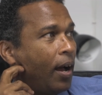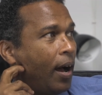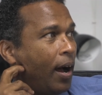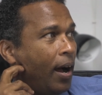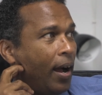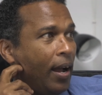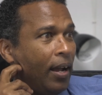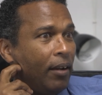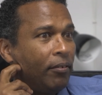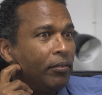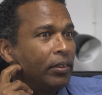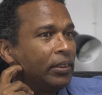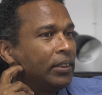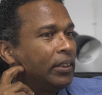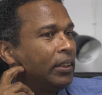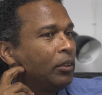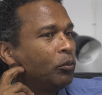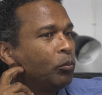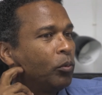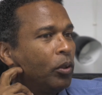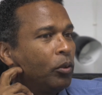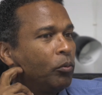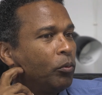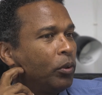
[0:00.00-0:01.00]
I haven't
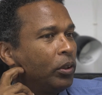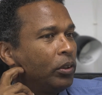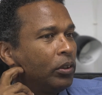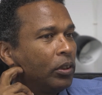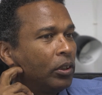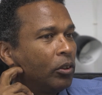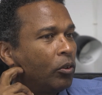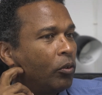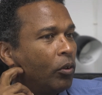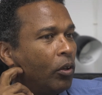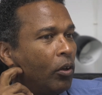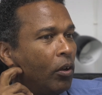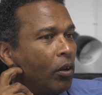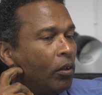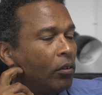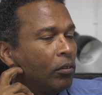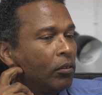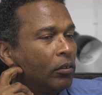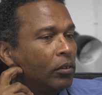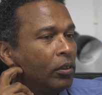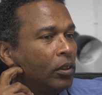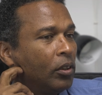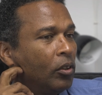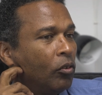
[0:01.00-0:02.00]
seen one written in Creole.
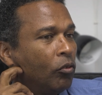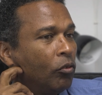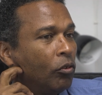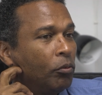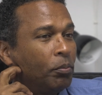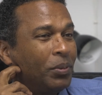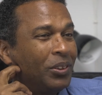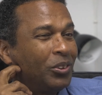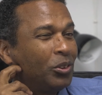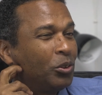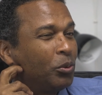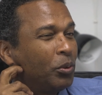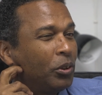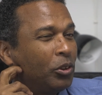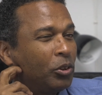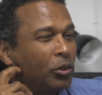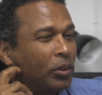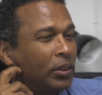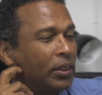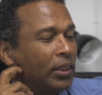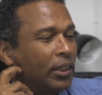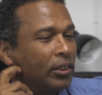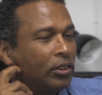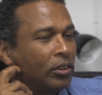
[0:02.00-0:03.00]
We've been doing
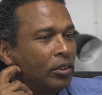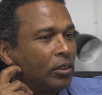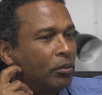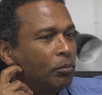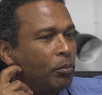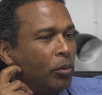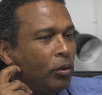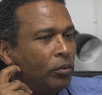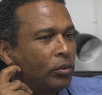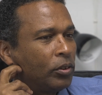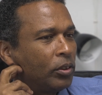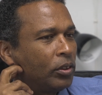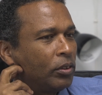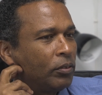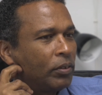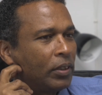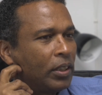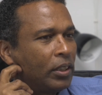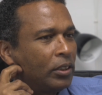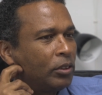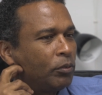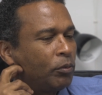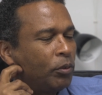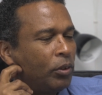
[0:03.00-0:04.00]
translation and birth
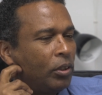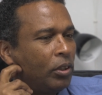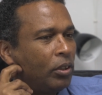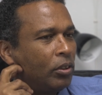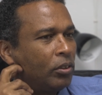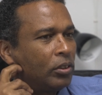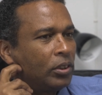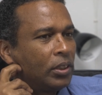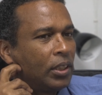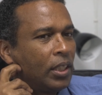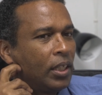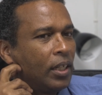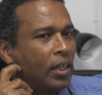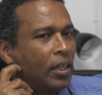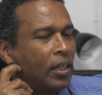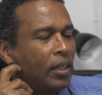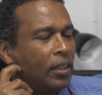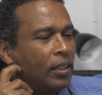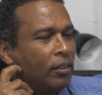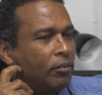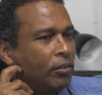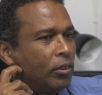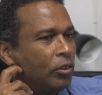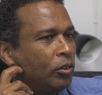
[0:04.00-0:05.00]
certificates for years,
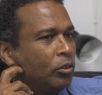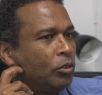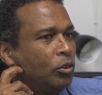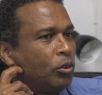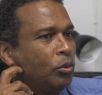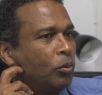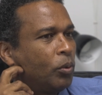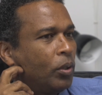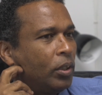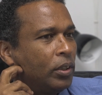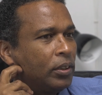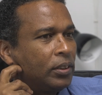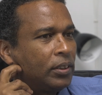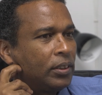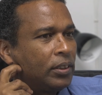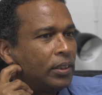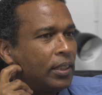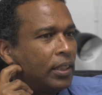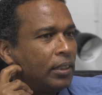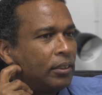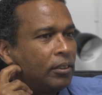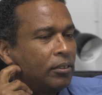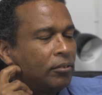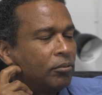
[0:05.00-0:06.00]
even the new ones,
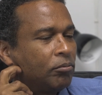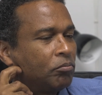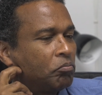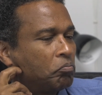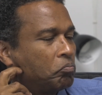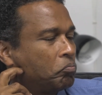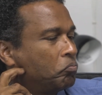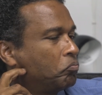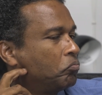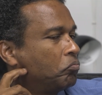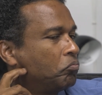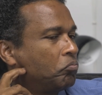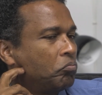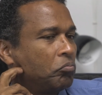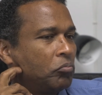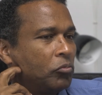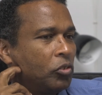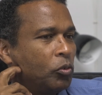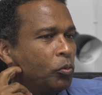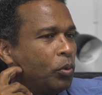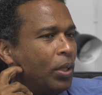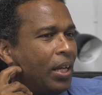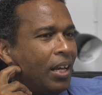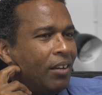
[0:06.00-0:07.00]
that
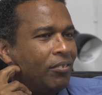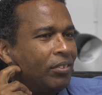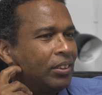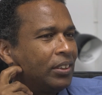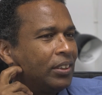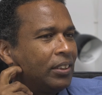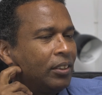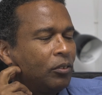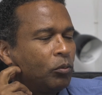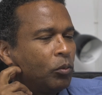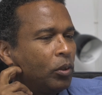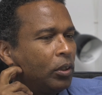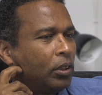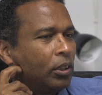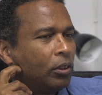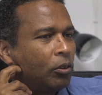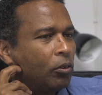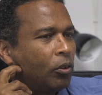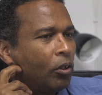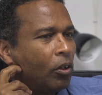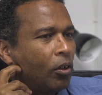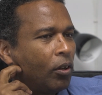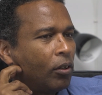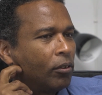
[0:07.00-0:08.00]
we haven't seen one in
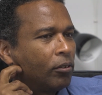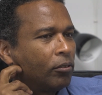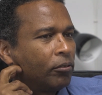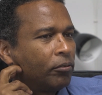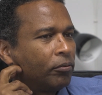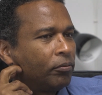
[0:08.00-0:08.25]
Creole.